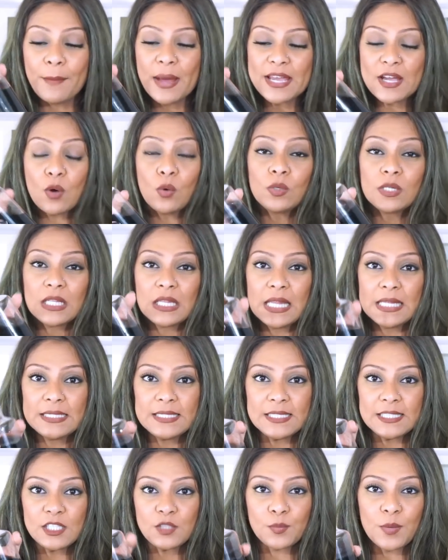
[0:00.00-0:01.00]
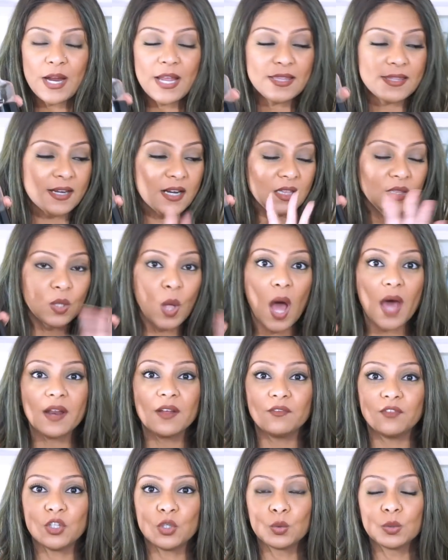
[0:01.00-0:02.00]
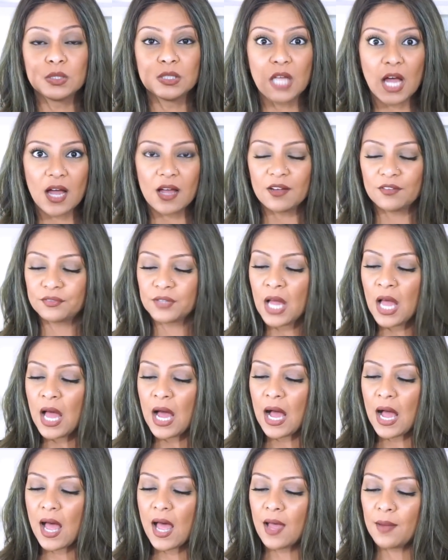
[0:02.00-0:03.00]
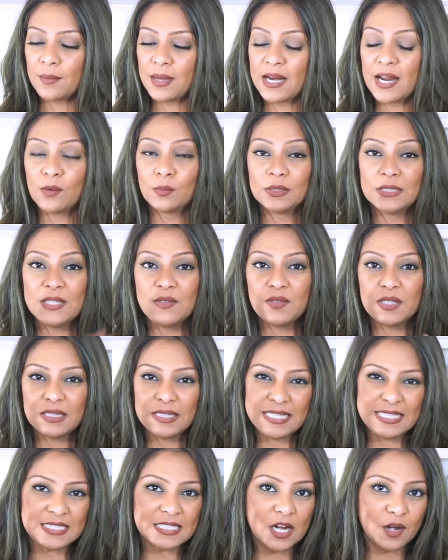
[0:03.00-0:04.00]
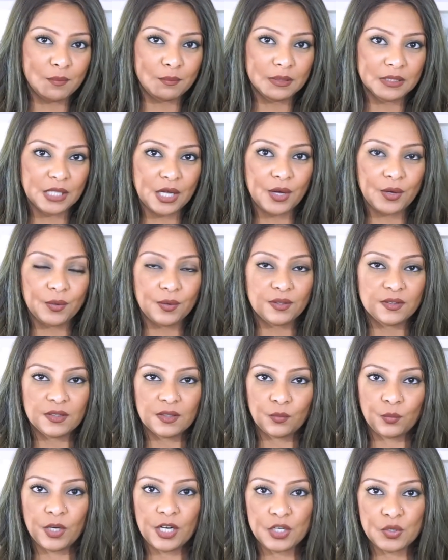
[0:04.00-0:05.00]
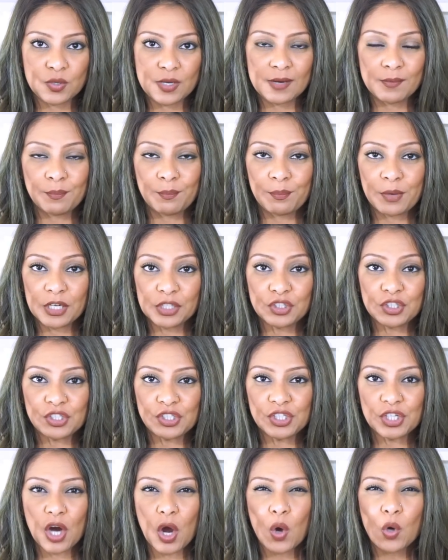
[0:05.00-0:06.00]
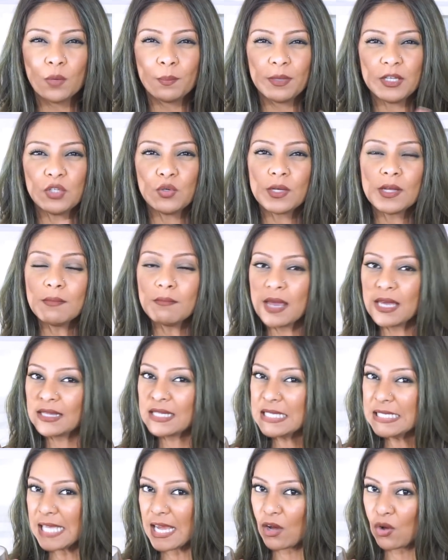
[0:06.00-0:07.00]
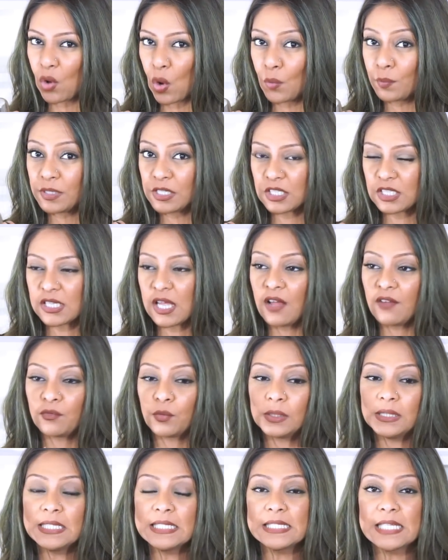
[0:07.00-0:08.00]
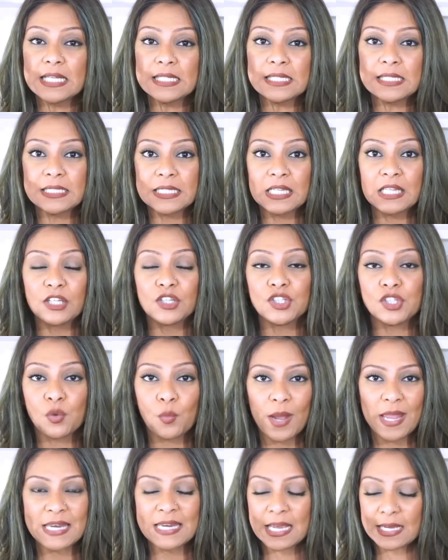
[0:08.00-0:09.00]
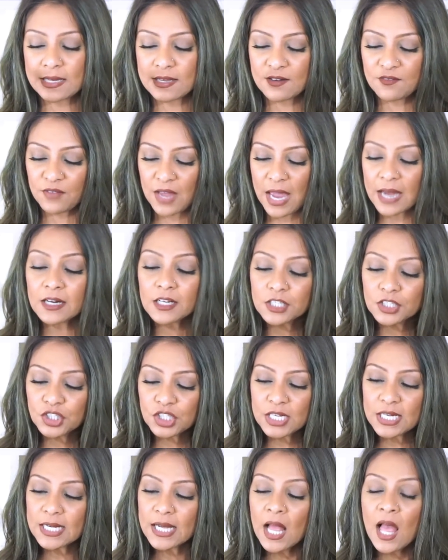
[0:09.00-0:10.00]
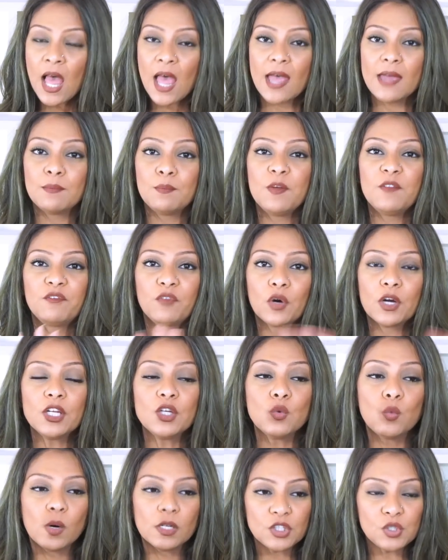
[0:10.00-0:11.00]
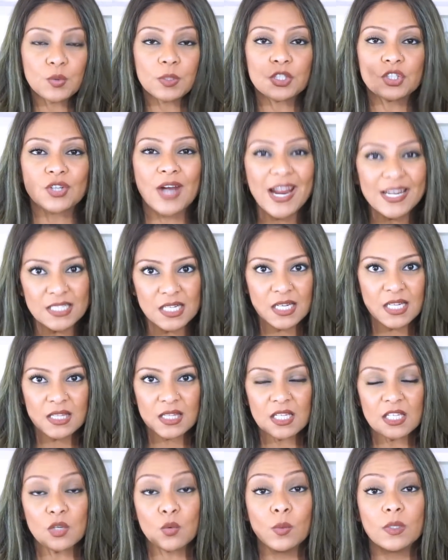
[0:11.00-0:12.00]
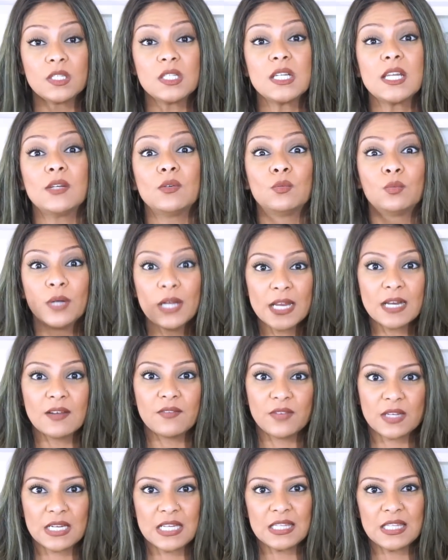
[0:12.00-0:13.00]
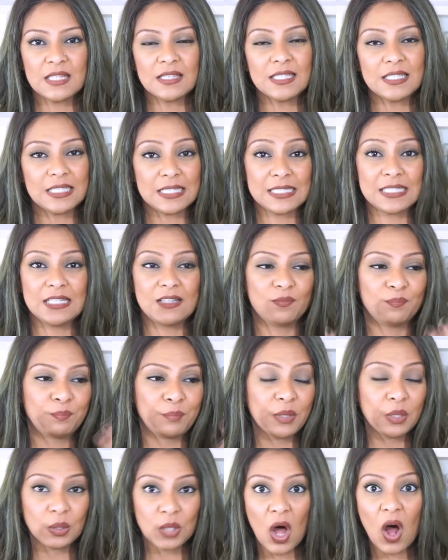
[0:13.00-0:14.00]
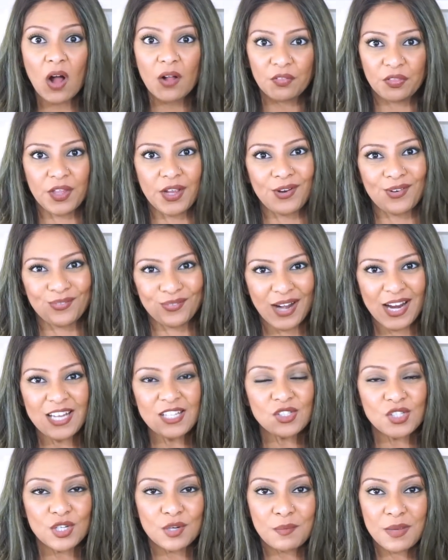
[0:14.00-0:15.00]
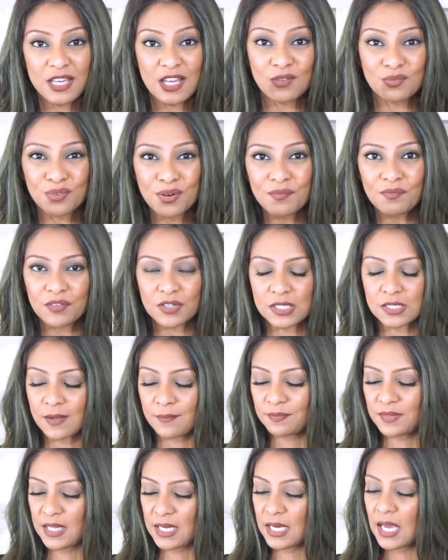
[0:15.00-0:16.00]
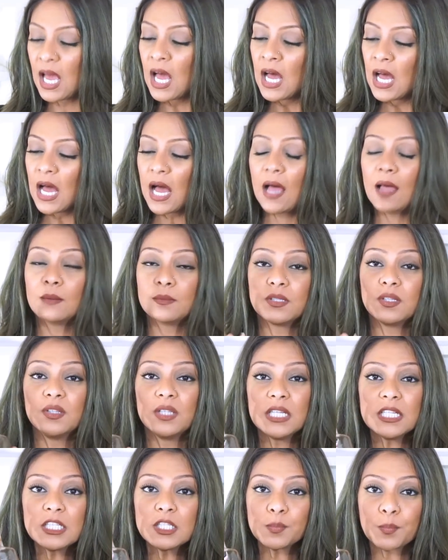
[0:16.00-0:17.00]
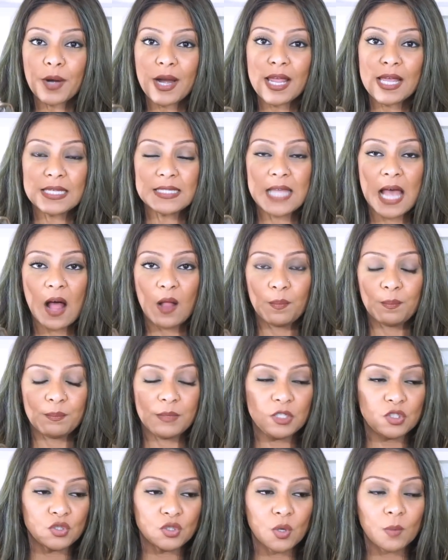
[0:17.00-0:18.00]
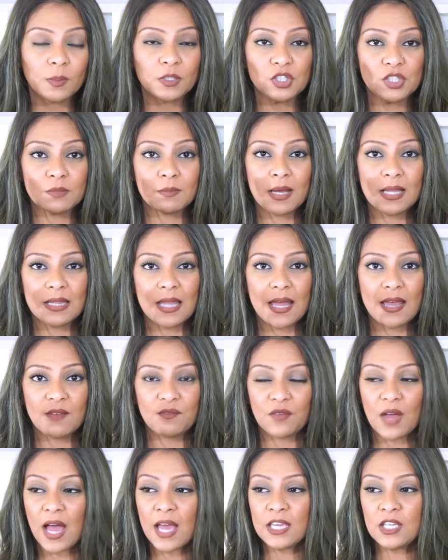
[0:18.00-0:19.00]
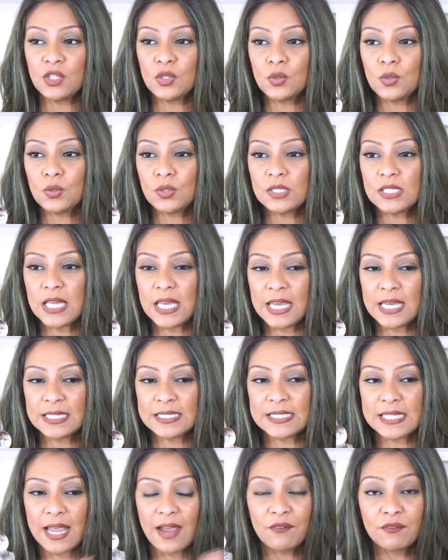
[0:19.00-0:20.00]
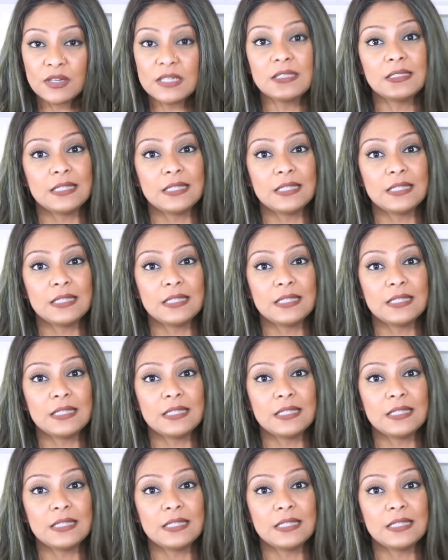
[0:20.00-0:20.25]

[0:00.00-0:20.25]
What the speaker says: my own cleansing spray that a lot of you love, and I will leave it linked down below where you can purchase your own, but you can make this at home yourself. What this does is it clears away negative energy, and before you want to attract anything, you want to get rid of anything that doesn't belong there, right? So you're making room for something. So this spray has helped me so much in my life. I use it every